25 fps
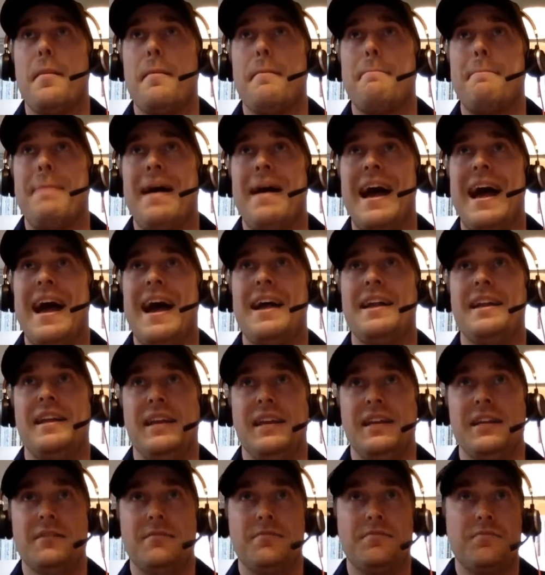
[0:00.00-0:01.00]

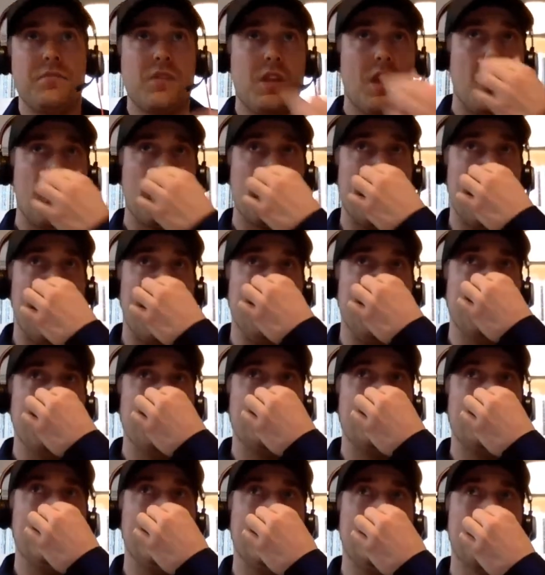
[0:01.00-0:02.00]
Patty, okay,
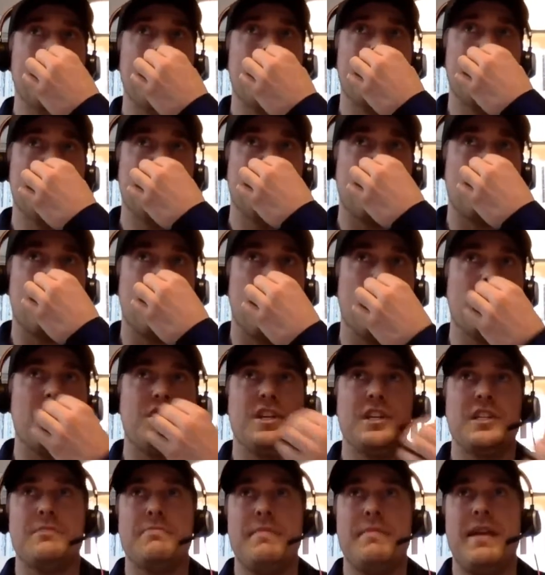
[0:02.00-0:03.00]
emailing the
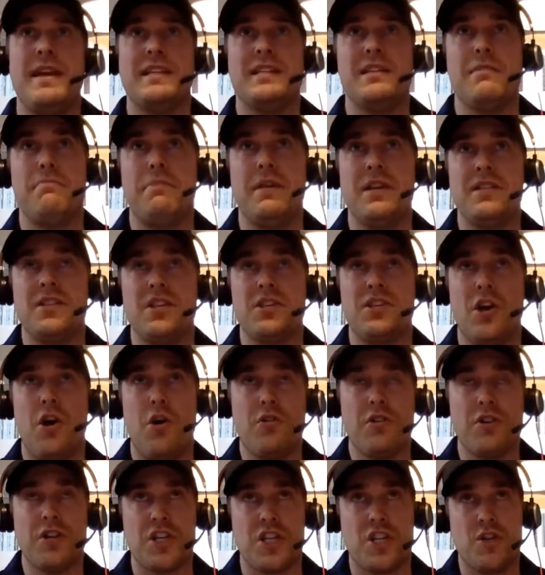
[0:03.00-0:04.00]
questions makes the business
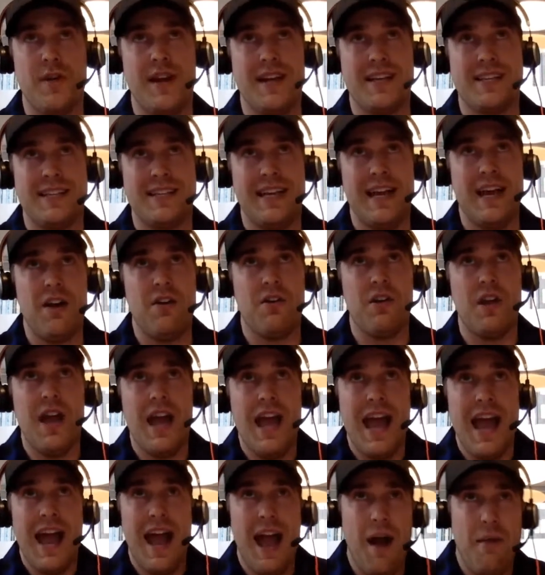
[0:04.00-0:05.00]
owner stressed out.
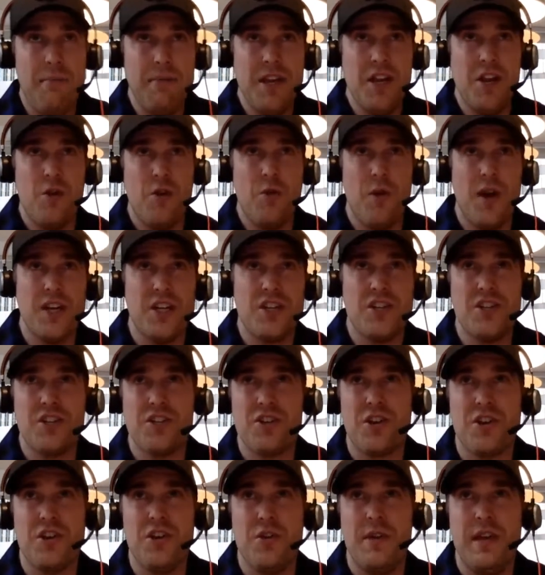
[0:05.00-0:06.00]
How many questions
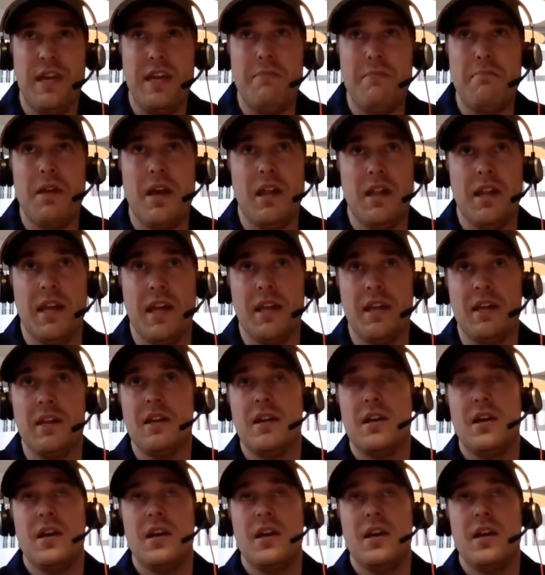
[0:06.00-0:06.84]
are you emailing?